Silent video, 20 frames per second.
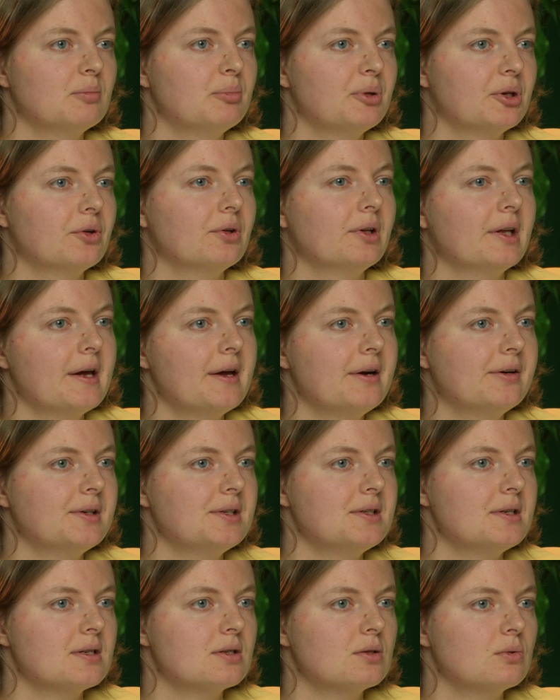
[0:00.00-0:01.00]

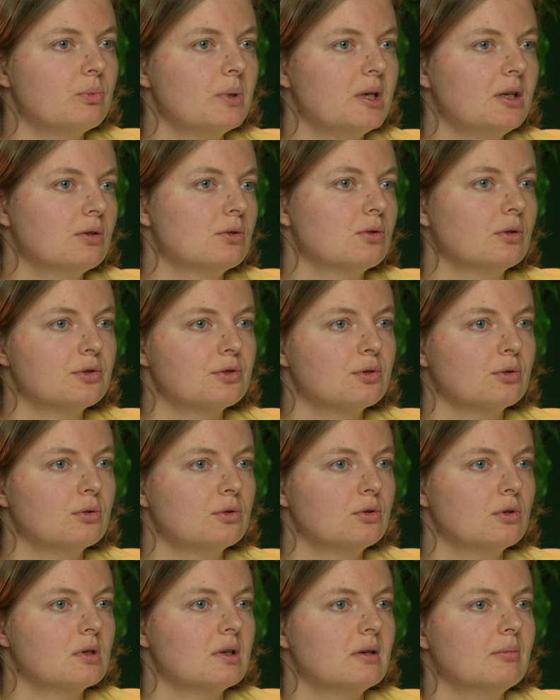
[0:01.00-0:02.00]
peculiarities, we need also to
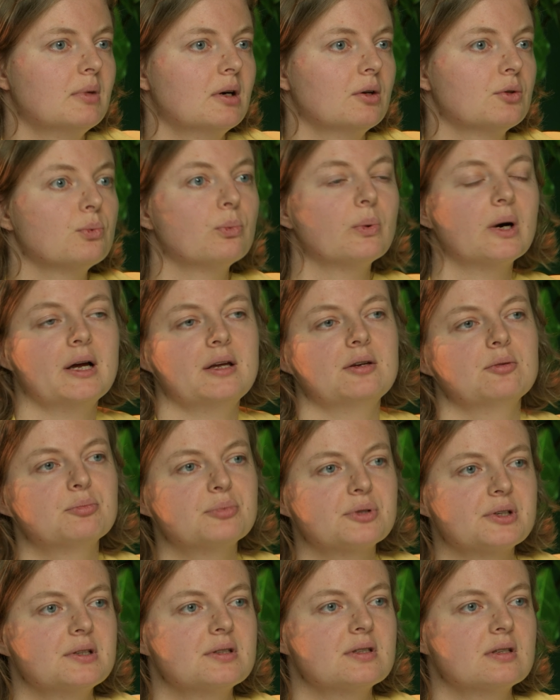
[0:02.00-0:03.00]
talk about why in
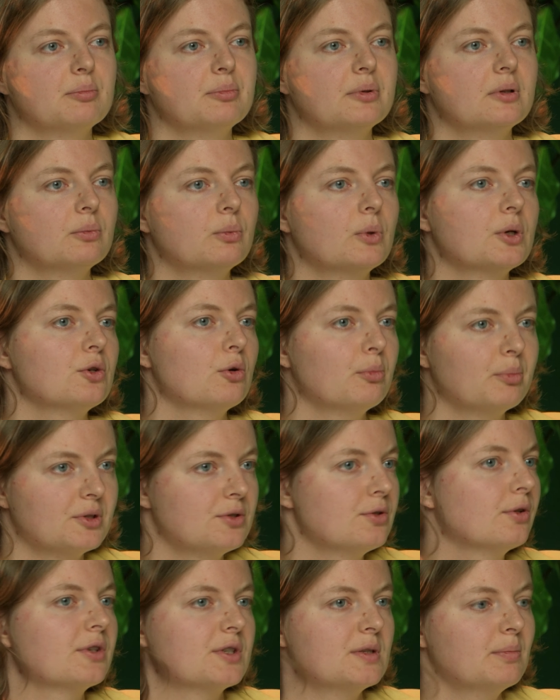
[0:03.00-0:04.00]
principle what open
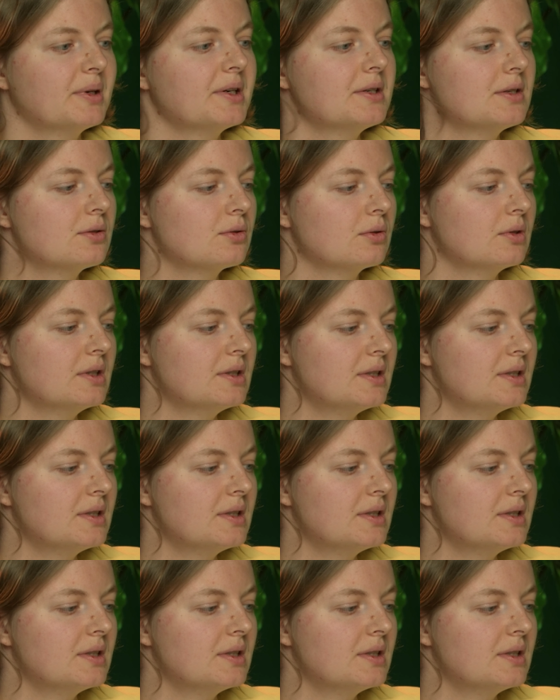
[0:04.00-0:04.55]
source brings to the